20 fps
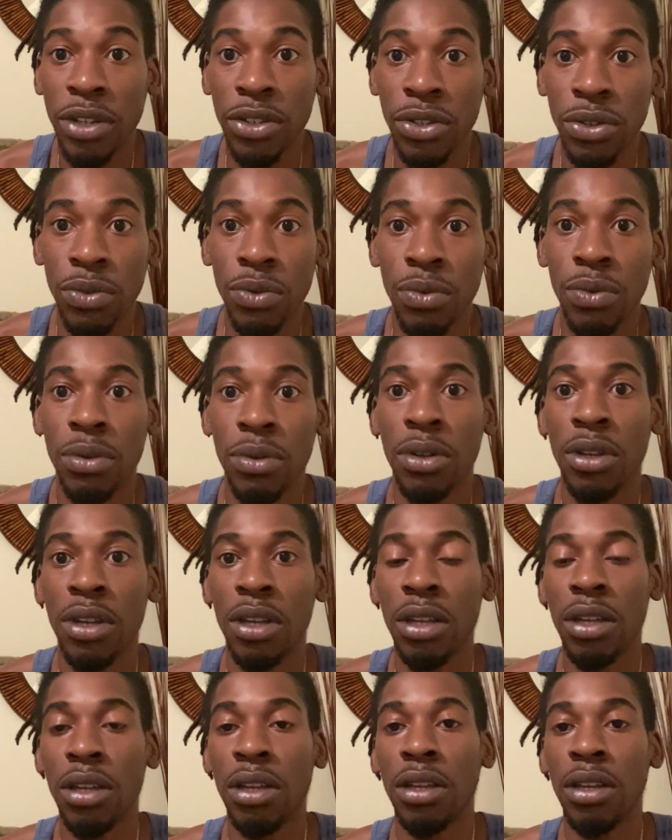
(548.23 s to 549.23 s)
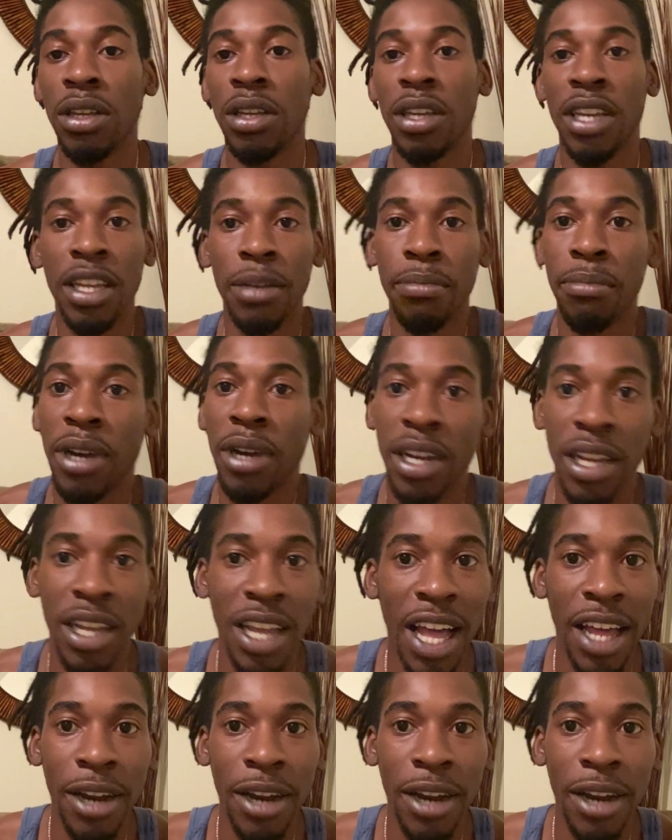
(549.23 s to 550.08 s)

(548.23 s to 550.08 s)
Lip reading: to get money.